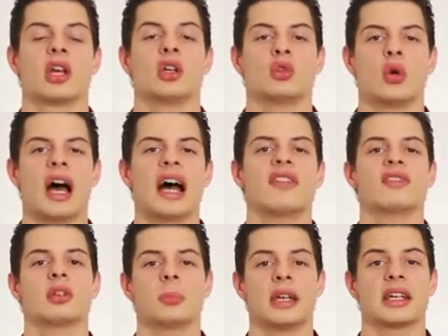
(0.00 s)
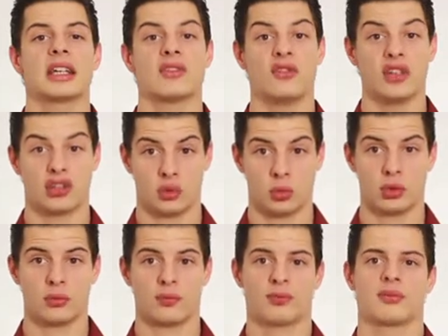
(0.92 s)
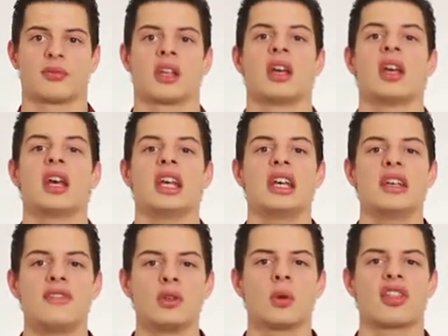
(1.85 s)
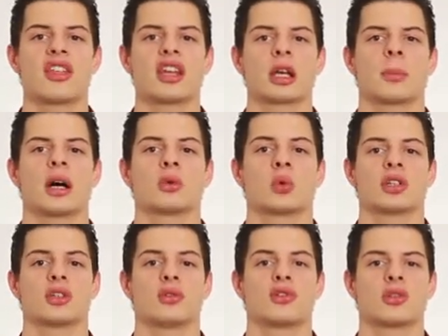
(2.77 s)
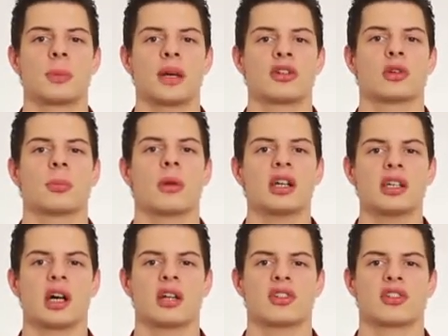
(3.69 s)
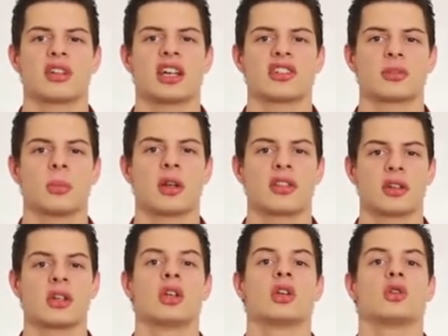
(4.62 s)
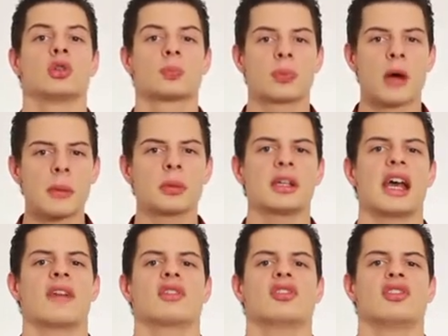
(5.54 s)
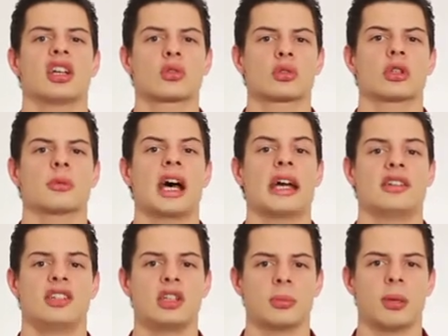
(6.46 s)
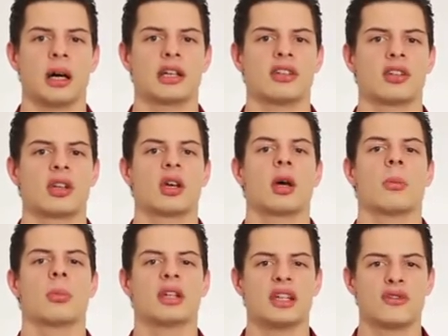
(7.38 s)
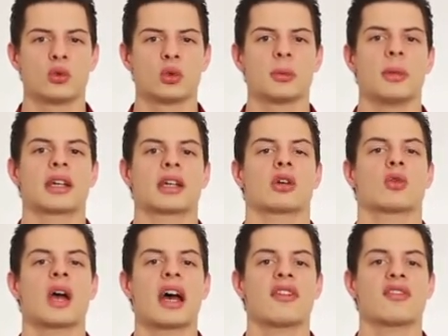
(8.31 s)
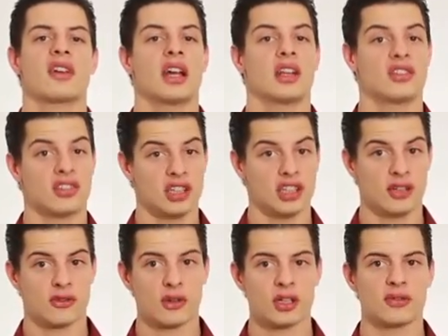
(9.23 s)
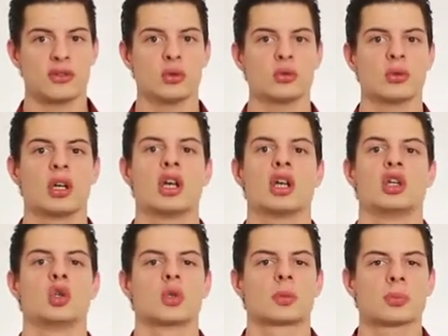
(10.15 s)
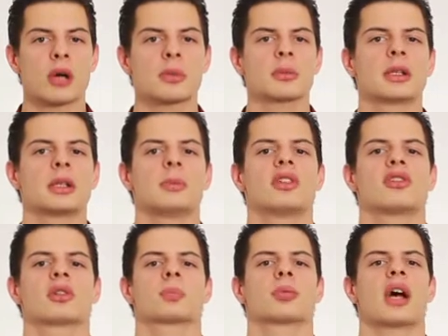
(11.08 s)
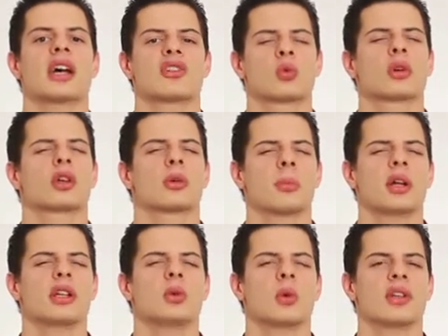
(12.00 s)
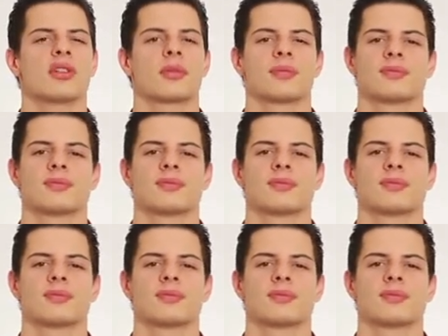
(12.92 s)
You have to make it visual. If you would think about what you've spent your money on this last month, you'd probably have a general idea about it, but if you would make a graph and see it in front of you, you would probably be surprised where your money went.